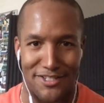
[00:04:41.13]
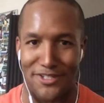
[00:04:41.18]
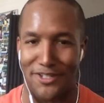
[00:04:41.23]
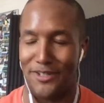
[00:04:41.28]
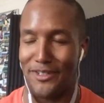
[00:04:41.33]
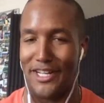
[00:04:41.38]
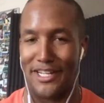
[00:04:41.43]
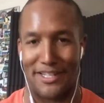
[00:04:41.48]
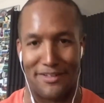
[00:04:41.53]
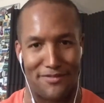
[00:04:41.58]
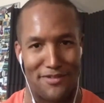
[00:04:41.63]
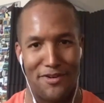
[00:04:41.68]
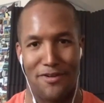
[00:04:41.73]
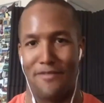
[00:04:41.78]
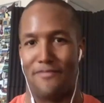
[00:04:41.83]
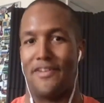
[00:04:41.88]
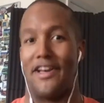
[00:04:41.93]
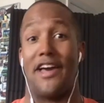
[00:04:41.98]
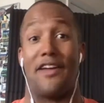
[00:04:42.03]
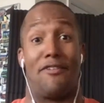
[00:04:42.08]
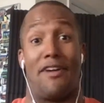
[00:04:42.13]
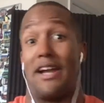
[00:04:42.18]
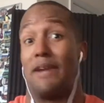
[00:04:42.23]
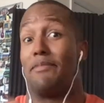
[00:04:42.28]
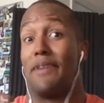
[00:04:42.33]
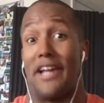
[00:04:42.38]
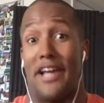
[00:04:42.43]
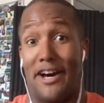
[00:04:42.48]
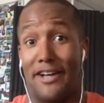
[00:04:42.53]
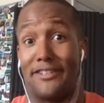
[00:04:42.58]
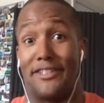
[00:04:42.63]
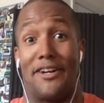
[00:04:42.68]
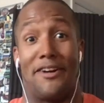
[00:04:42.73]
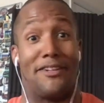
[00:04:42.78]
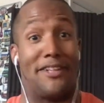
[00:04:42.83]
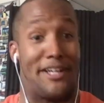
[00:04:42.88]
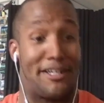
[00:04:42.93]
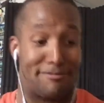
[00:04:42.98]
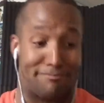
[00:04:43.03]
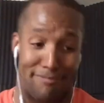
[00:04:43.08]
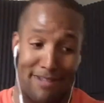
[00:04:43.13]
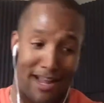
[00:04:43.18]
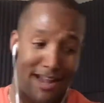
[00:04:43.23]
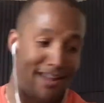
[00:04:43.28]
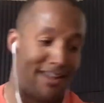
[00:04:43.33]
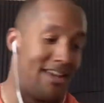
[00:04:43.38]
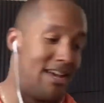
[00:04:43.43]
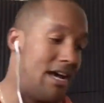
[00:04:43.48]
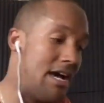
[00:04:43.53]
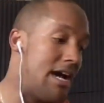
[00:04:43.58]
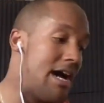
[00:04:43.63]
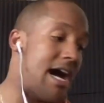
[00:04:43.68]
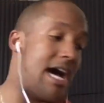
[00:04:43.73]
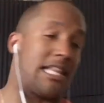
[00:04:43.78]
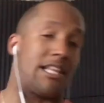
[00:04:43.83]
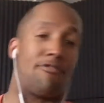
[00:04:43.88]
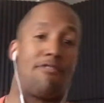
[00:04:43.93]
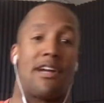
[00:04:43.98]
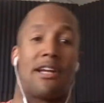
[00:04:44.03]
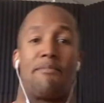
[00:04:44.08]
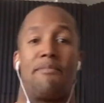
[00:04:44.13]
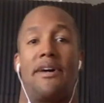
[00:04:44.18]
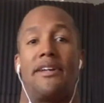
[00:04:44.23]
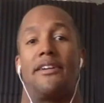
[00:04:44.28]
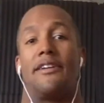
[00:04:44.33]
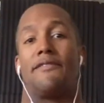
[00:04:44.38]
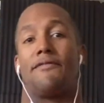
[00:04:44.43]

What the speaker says: So like, if you're a fan or anybody out there, like I highly recommend